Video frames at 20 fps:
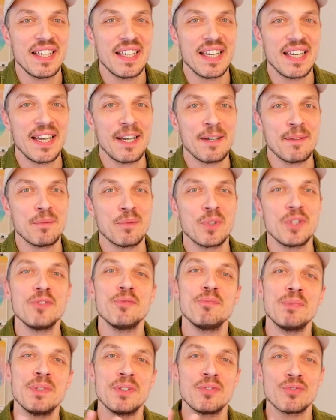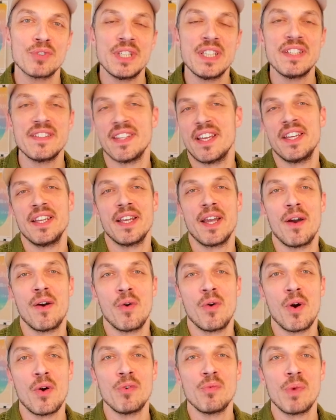We've been redesigning
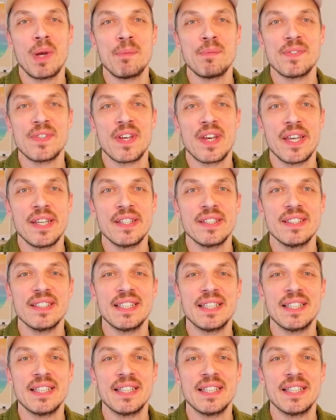our own website.